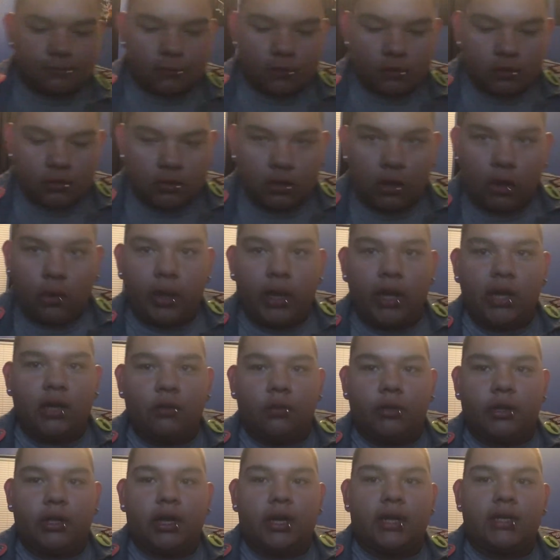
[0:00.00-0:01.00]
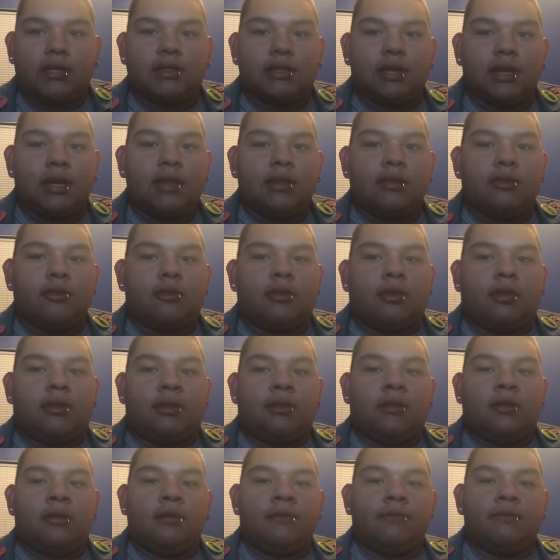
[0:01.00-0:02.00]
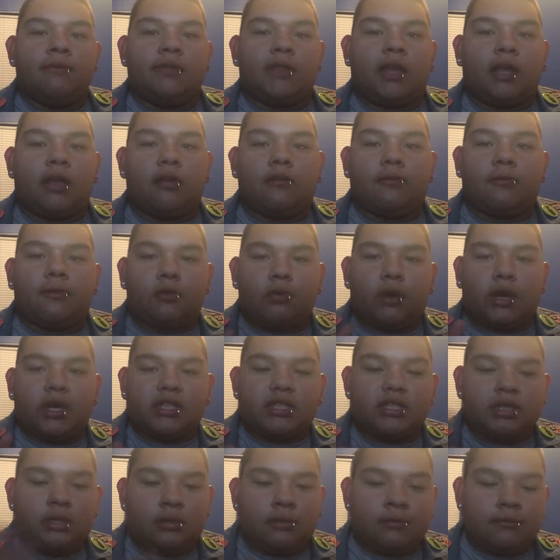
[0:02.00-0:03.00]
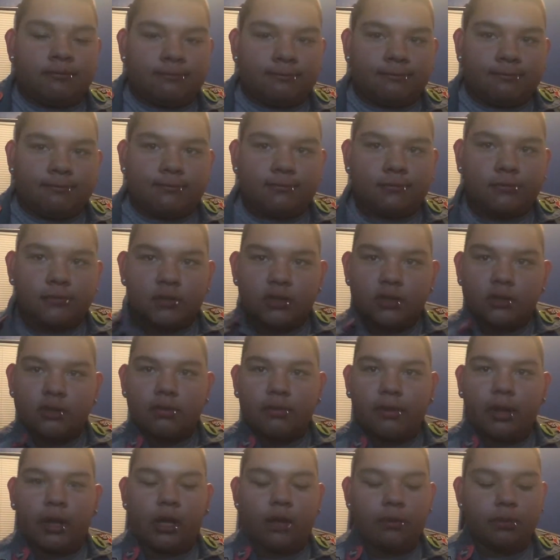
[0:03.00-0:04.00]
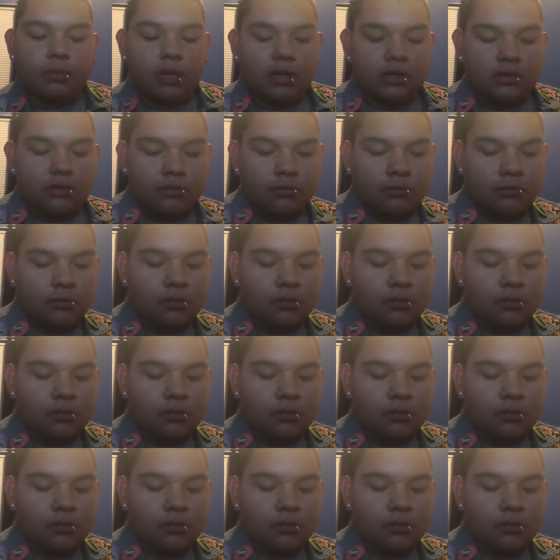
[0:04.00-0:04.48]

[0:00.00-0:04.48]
So anyway, guys, thank you for watching. These are my updates.